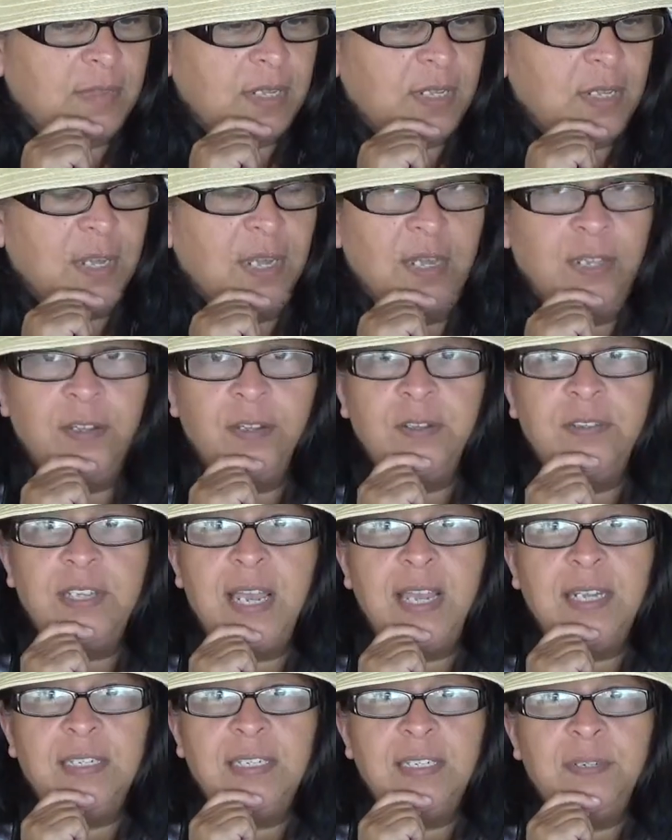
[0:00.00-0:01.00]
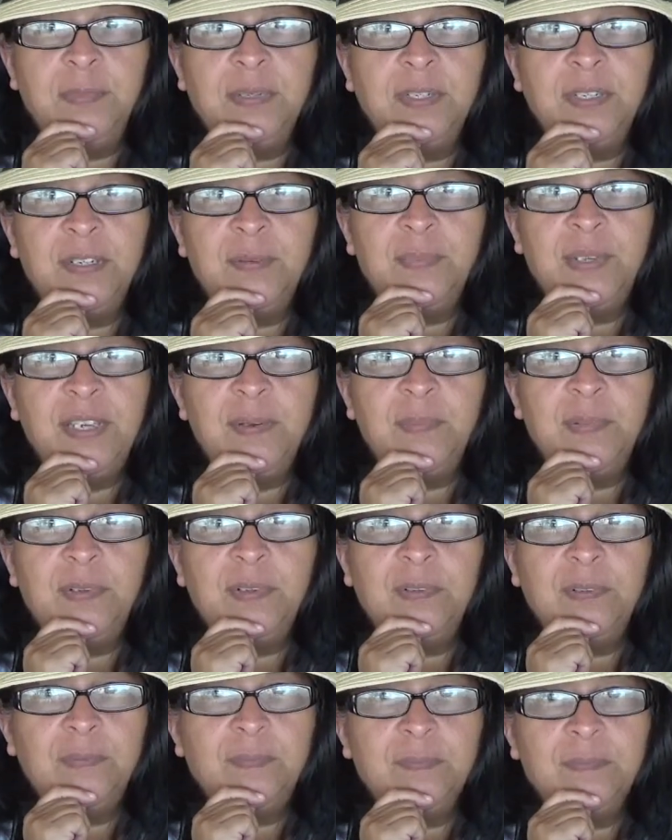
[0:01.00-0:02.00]
Those 18 million
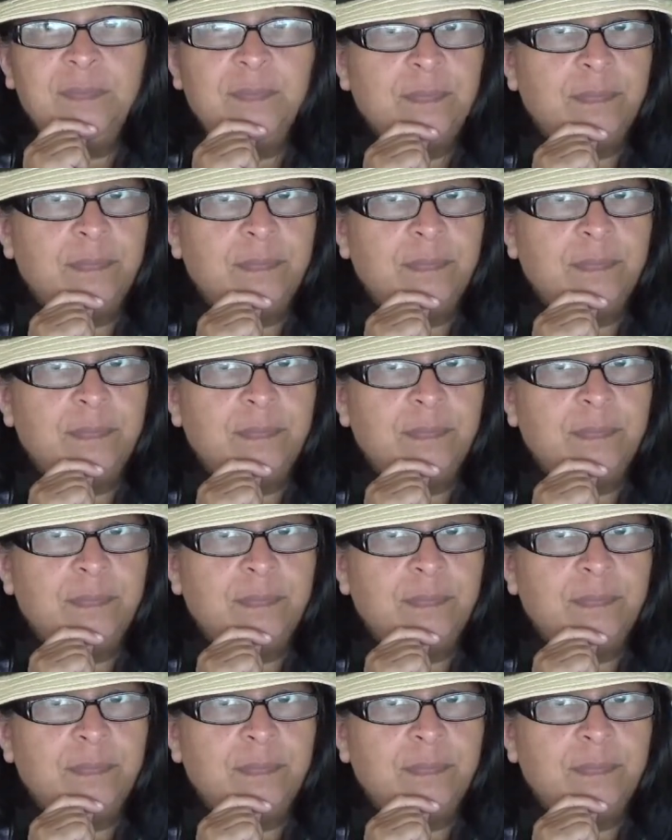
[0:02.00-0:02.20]
people,